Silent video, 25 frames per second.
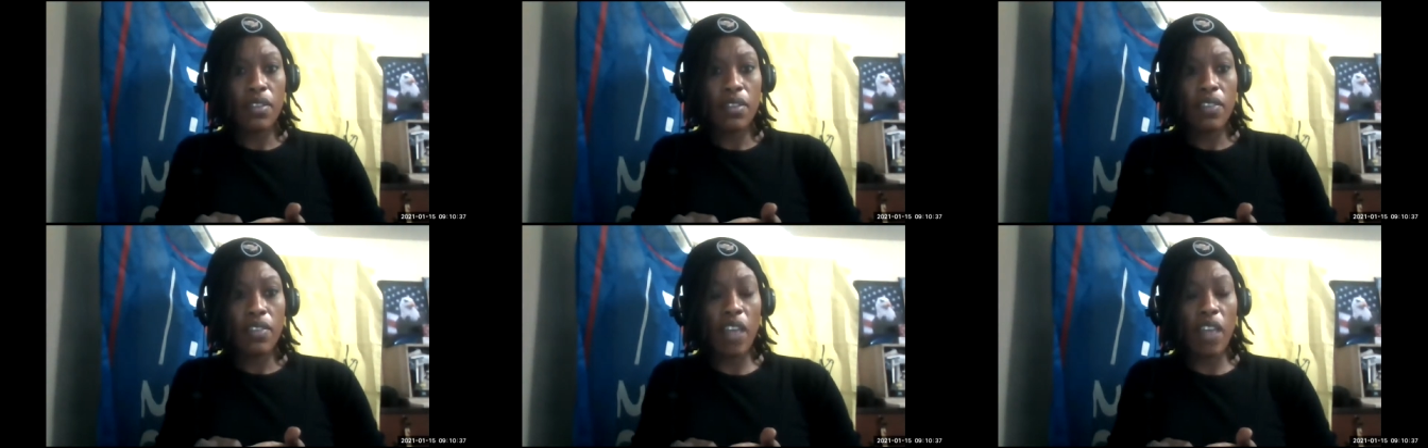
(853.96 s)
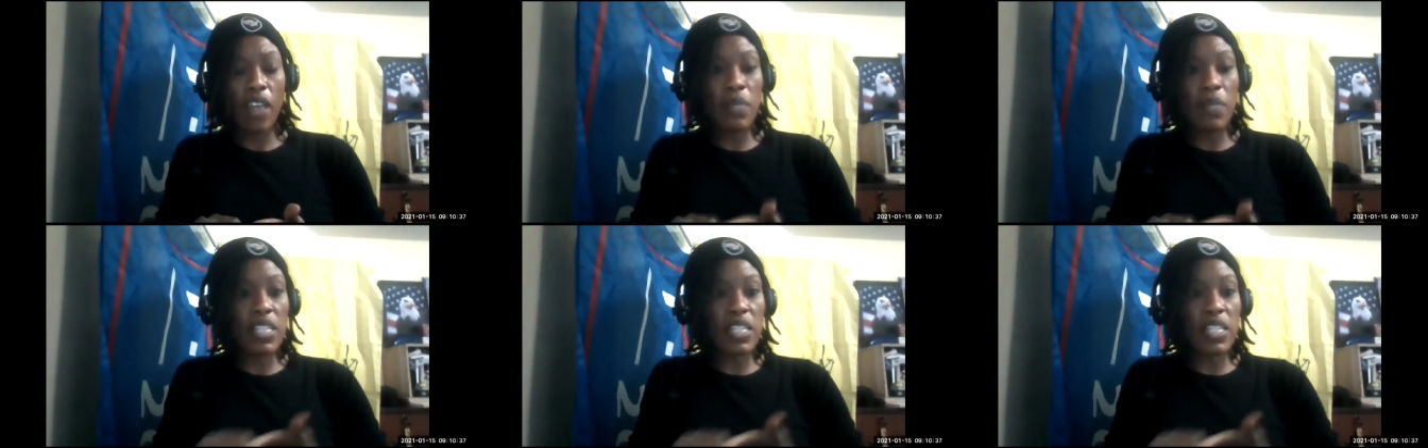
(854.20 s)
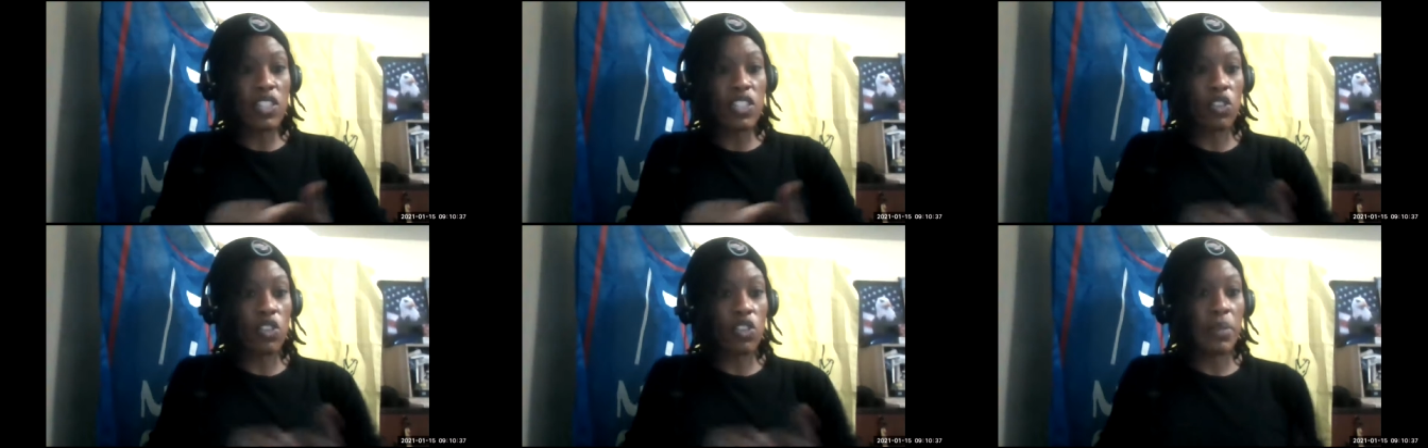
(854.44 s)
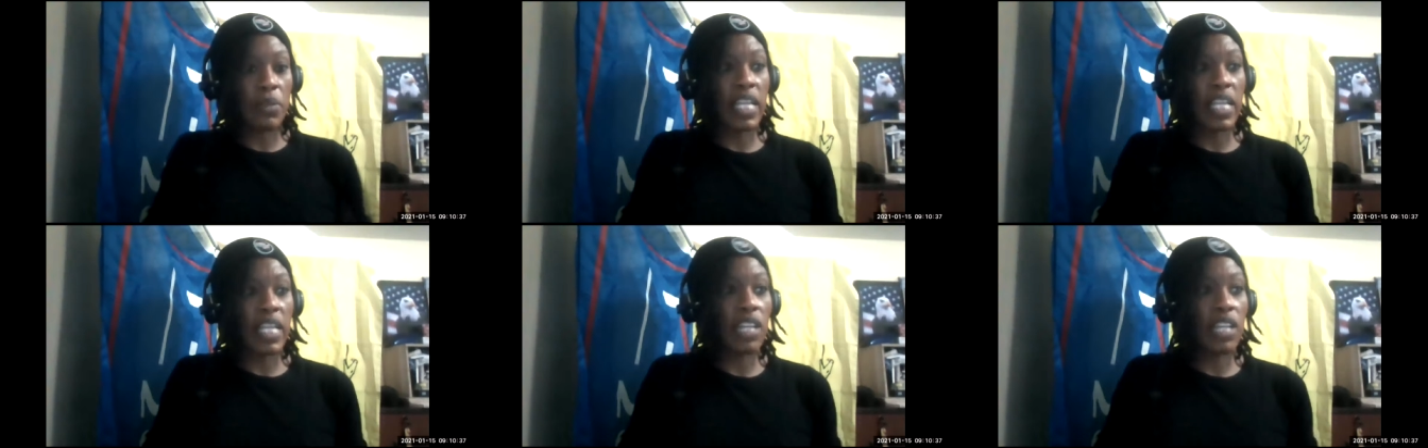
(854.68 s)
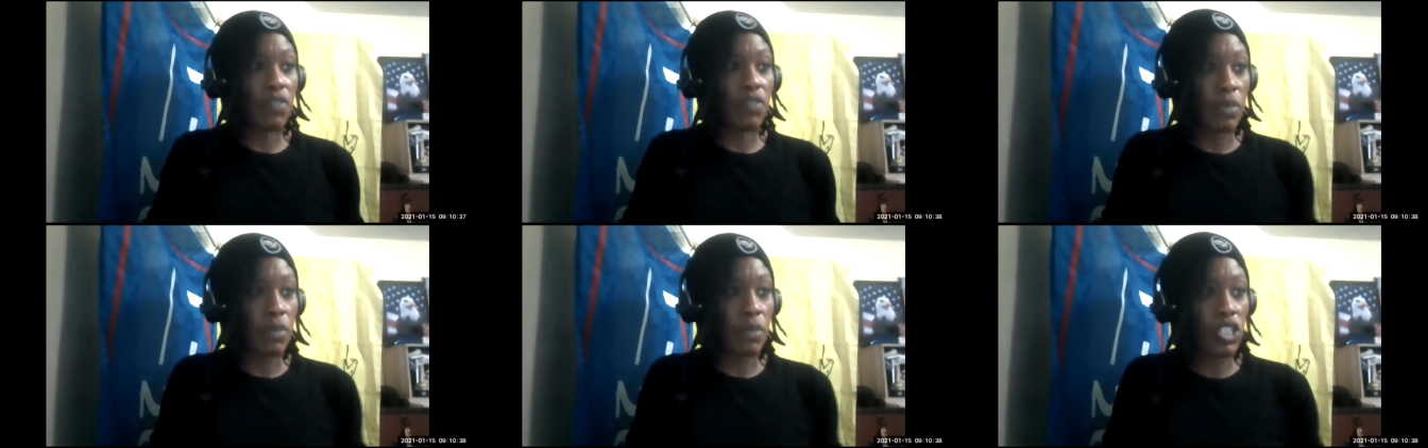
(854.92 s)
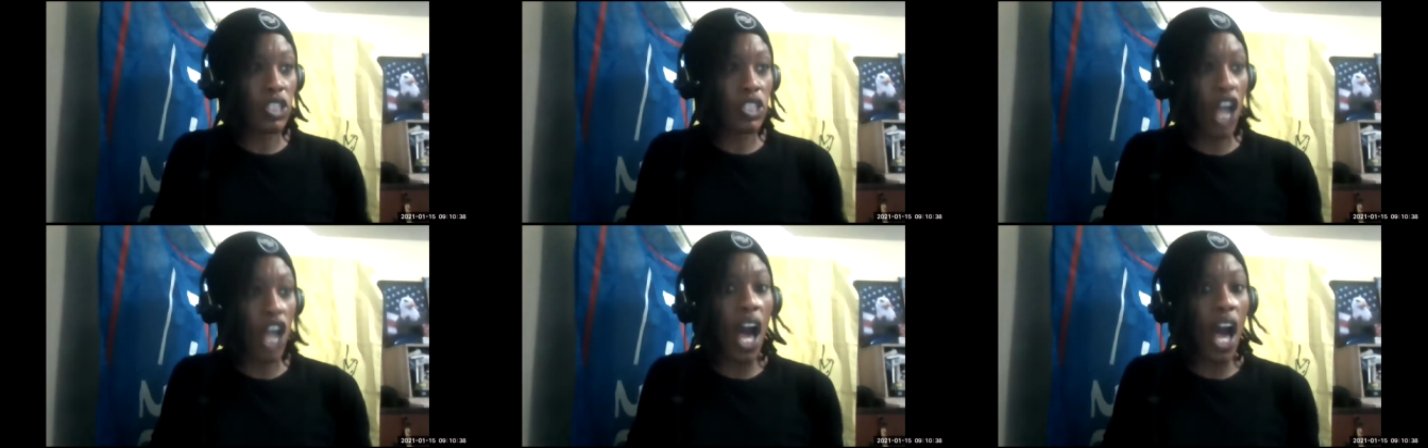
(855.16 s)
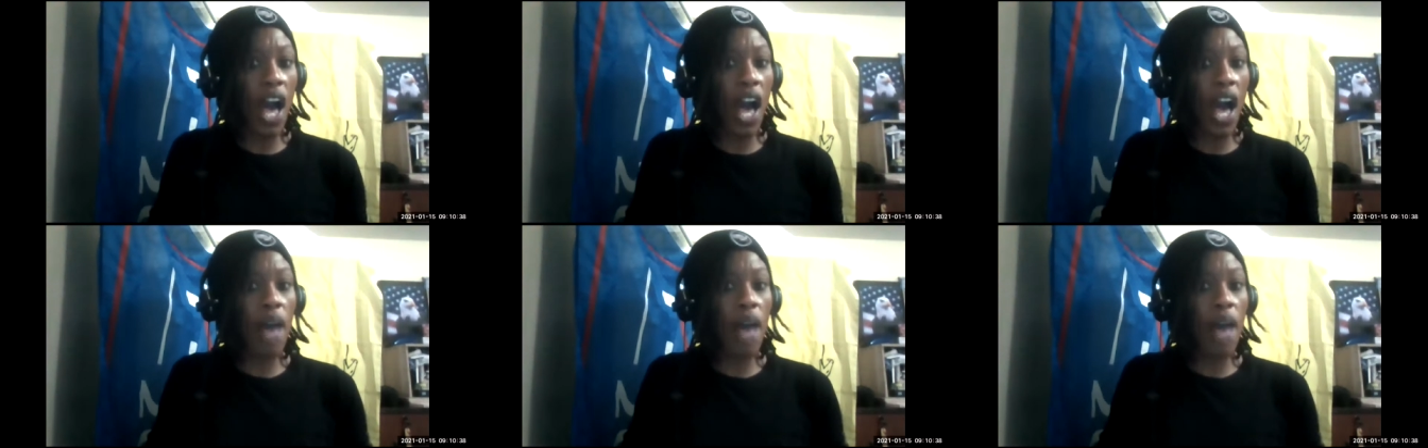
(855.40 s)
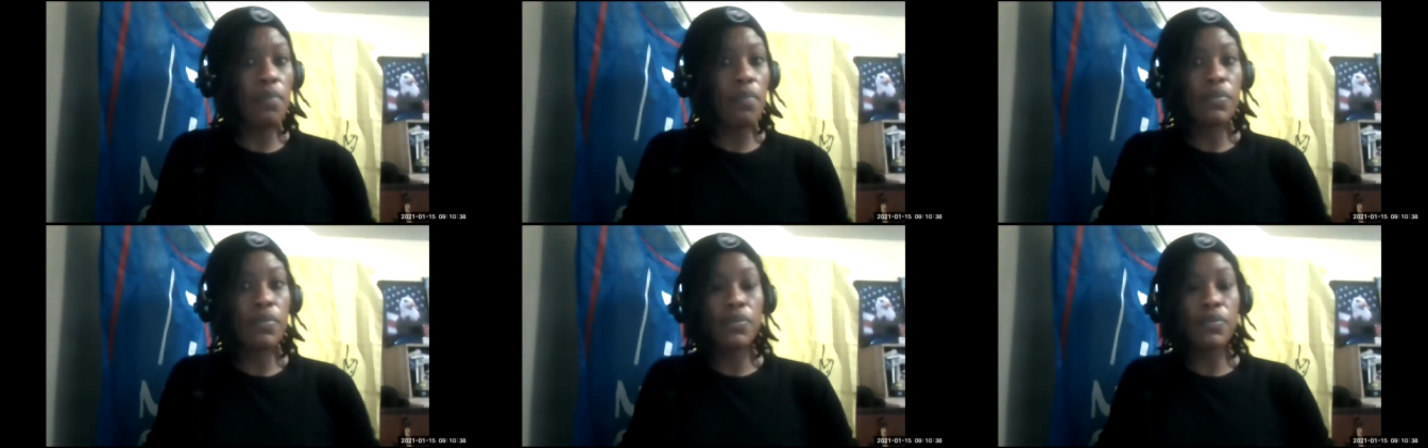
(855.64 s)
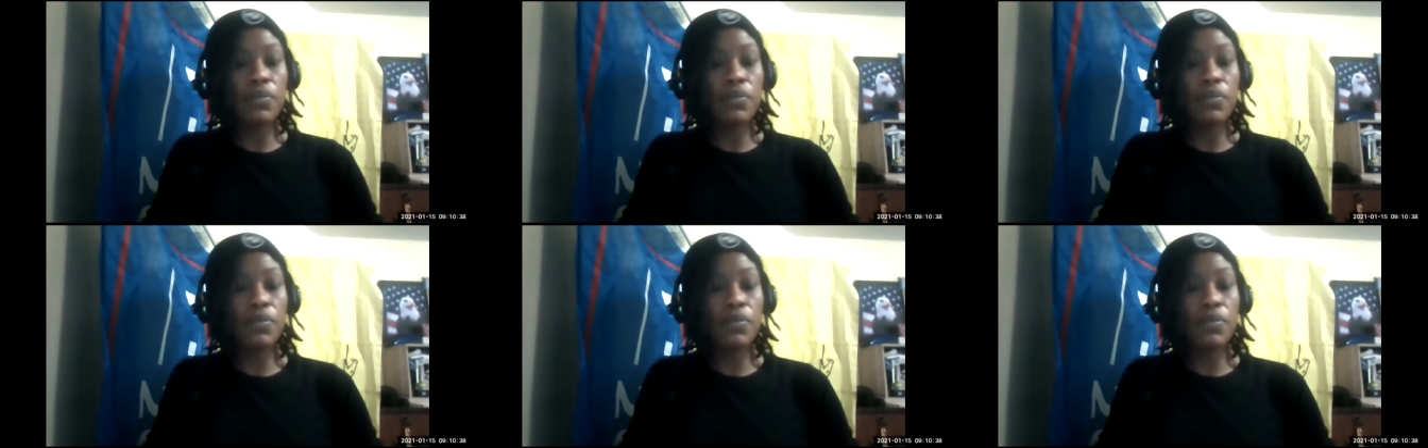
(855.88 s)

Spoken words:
They've been discriminated from a job,